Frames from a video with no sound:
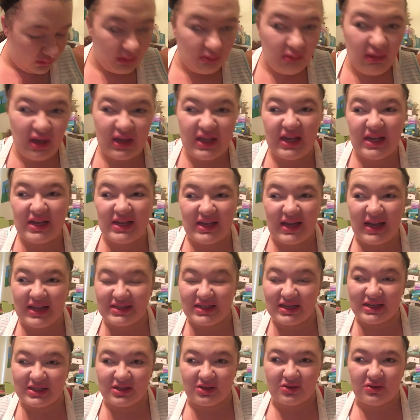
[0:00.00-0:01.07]
My kitty cat's
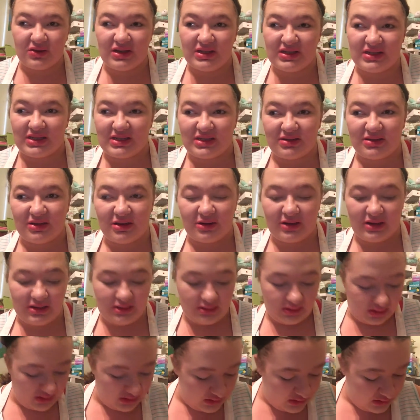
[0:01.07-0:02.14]
acting crazy, sorry.
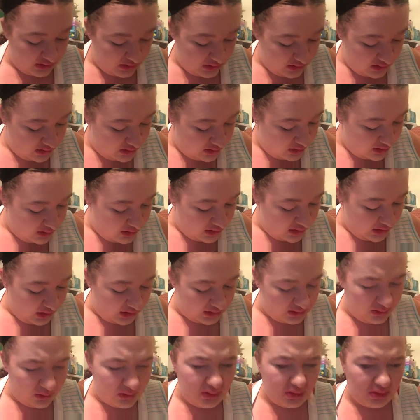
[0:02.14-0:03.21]
I
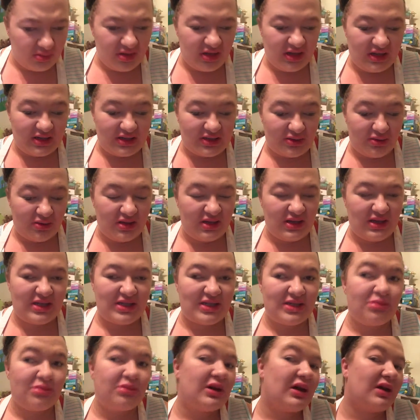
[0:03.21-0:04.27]
don't normally do
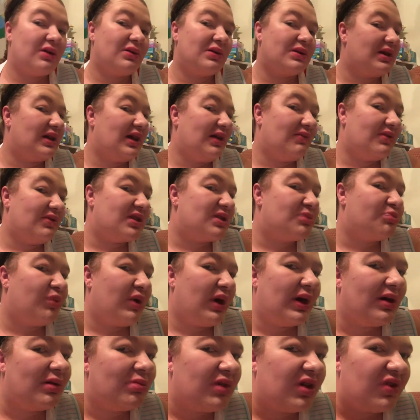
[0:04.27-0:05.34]
this, but when I have a
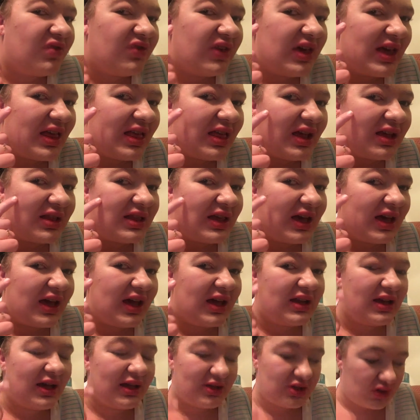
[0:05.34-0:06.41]
spot on my face like
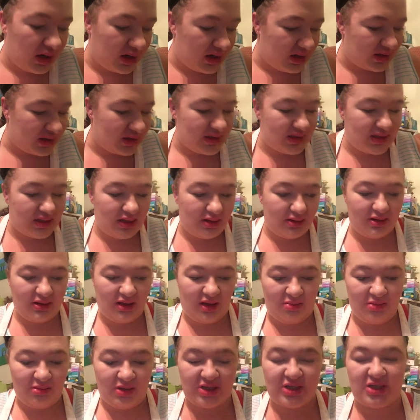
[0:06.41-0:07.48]
that, I try to conceal it
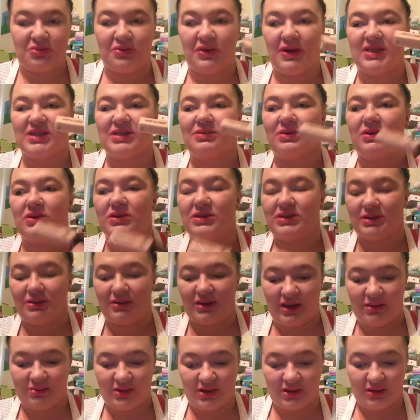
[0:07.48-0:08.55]
as much as possible, so I
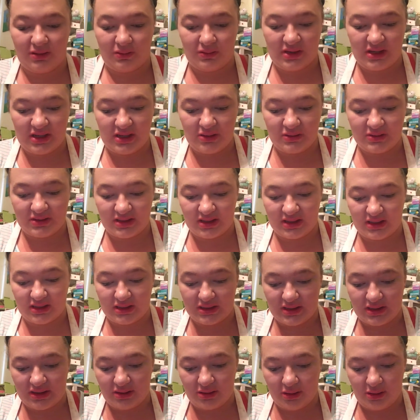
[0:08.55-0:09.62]
am going to reuse the
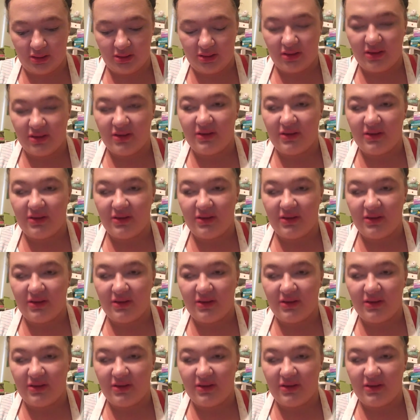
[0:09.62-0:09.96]
concealer.